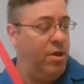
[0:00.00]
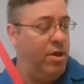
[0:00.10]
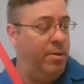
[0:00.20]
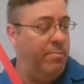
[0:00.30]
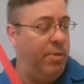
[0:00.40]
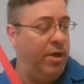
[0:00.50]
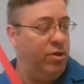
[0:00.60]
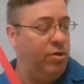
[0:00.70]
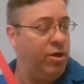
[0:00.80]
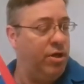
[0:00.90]
but you
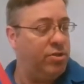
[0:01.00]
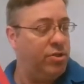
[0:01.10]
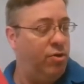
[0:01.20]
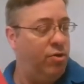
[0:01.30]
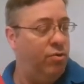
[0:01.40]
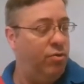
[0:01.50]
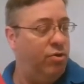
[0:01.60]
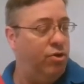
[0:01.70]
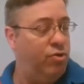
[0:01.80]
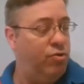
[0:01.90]
can also
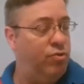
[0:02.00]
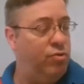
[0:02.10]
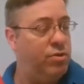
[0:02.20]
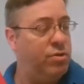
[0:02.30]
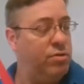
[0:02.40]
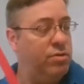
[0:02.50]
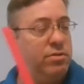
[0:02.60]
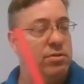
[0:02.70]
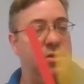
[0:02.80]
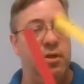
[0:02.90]
use
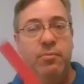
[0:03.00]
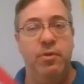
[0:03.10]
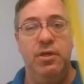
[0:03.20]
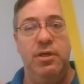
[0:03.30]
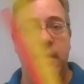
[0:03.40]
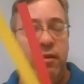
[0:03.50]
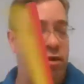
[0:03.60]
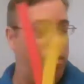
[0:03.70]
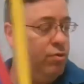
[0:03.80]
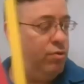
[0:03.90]
some
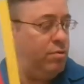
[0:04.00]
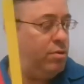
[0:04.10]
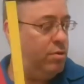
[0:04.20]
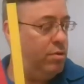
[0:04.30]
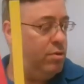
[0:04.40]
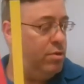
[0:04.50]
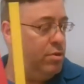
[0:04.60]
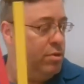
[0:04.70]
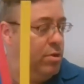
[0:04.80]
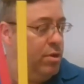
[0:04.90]
yellow
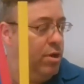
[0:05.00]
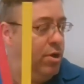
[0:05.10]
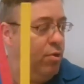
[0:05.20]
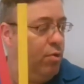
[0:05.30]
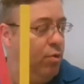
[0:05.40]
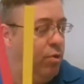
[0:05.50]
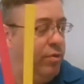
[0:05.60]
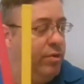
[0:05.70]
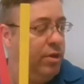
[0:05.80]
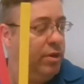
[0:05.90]
or
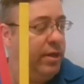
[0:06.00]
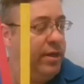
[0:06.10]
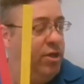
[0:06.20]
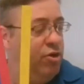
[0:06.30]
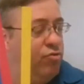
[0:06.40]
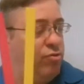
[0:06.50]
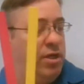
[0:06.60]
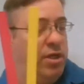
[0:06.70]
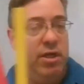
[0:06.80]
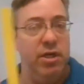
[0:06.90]
the light
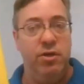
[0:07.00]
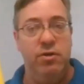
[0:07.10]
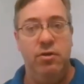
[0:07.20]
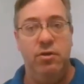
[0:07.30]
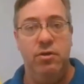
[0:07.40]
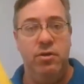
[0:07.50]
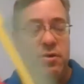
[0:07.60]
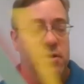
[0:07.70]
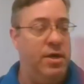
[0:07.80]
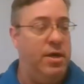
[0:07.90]
green.
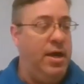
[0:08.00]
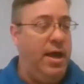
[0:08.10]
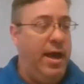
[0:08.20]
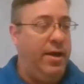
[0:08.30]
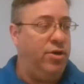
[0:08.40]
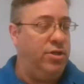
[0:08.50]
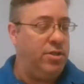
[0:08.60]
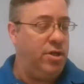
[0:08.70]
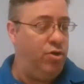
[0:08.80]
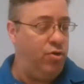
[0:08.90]
And you're just
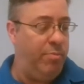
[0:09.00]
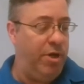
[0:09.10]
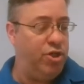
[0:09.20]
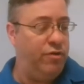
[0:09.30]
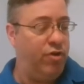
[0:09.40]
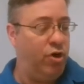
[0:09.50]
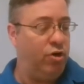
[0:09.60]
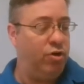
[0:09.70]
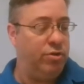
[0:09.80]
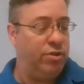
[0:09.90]
going to do a bunch of
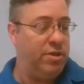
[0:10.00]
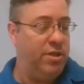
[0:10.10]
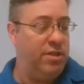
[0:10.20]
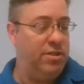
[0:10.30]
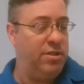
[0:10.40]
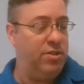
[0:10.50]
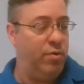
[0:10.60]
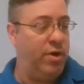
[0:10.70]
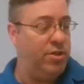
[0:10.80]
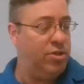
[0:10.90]
curls, and the easiest
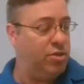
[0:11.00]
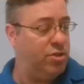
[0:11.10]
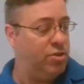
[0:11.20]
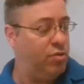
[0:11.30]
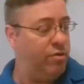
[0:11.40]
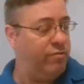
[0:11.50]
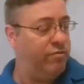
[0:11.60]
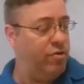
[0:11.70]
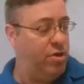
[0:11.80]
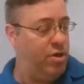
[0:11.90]
way is just to sort of
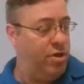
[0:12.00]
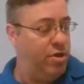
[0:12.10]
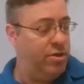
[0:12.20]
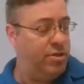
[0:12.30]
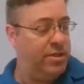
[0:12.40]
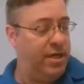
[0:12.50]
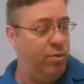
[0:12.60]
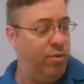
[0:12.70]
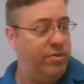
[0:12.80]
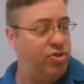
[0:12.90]
take one
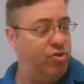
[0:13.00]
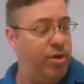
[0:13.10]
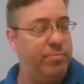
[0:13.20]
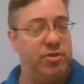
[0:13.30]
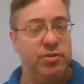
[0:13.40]
of the strips